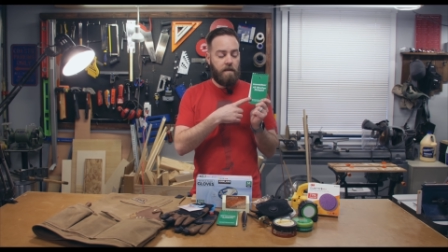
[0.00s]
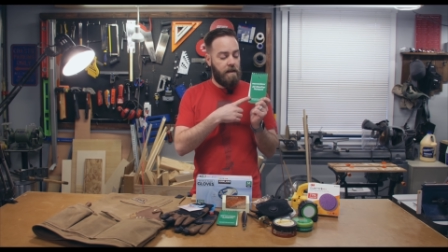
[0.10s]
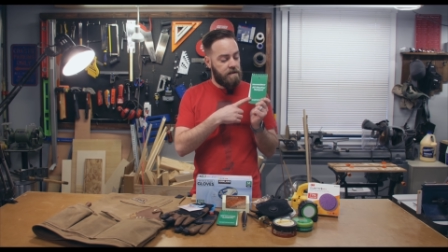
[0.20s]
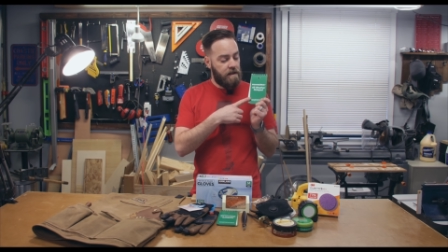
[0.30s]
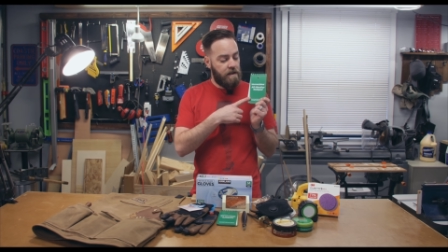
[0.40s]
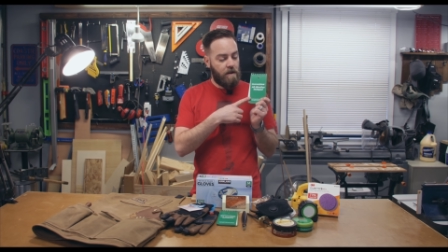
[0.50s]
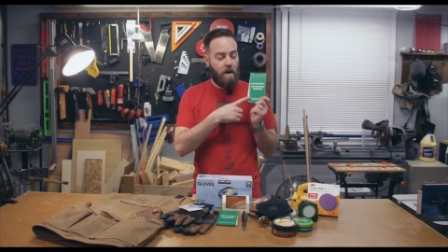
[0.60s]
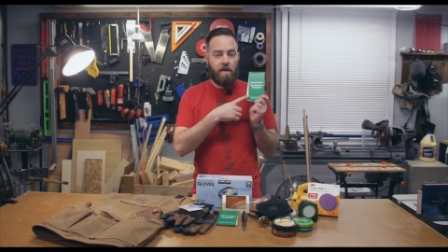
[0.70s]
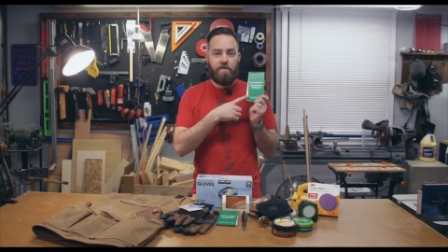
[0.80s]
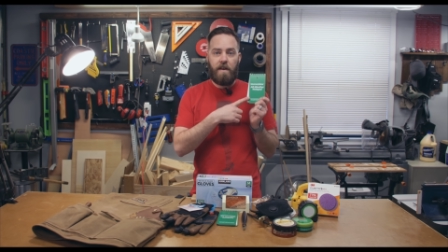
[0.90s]
These things
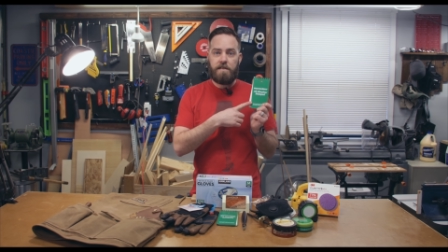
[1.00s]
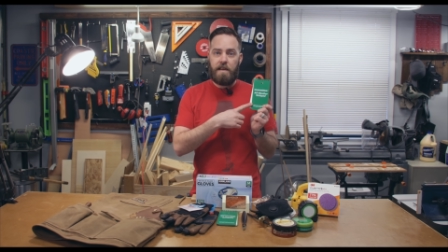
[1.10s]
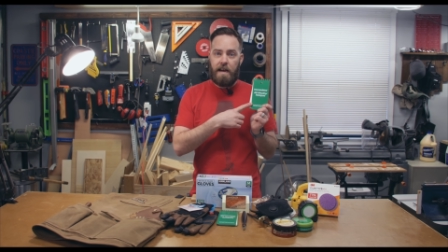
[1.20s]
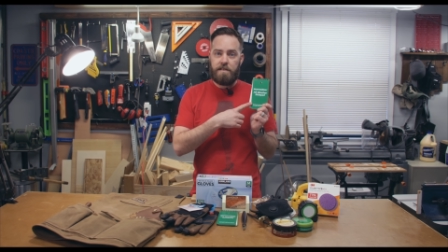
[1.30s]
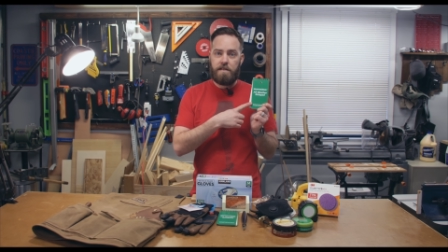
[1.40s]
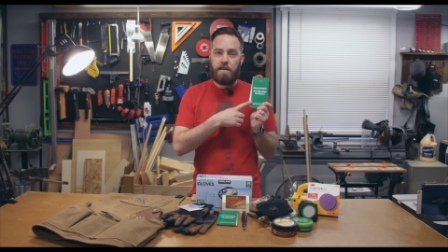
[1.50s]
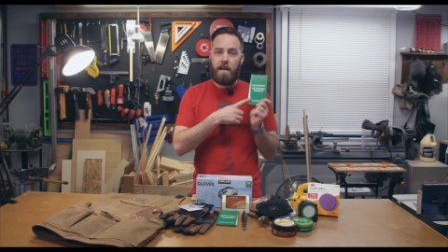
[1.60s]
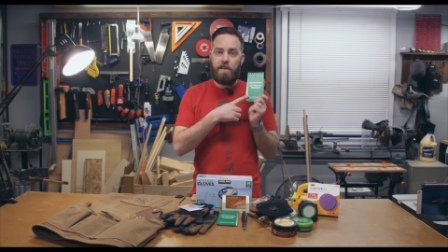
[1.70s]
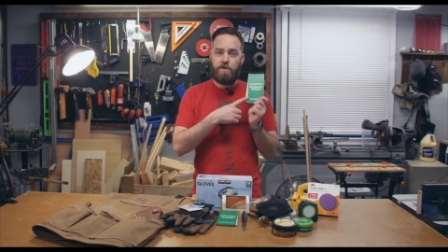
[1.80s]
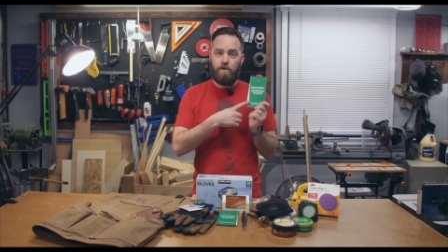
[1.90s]
are fantastic
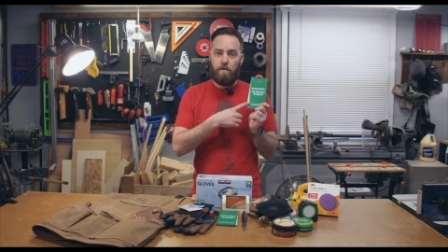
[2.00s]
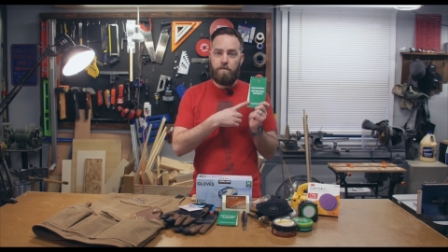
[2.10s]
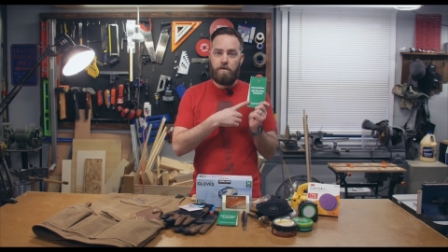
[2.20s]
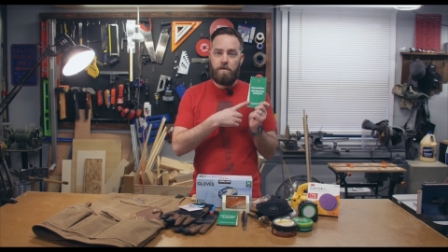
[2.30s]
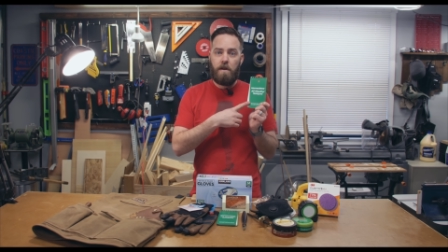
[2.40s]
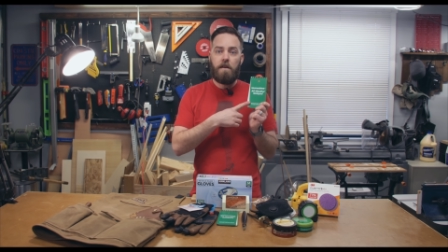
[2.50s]
and durable.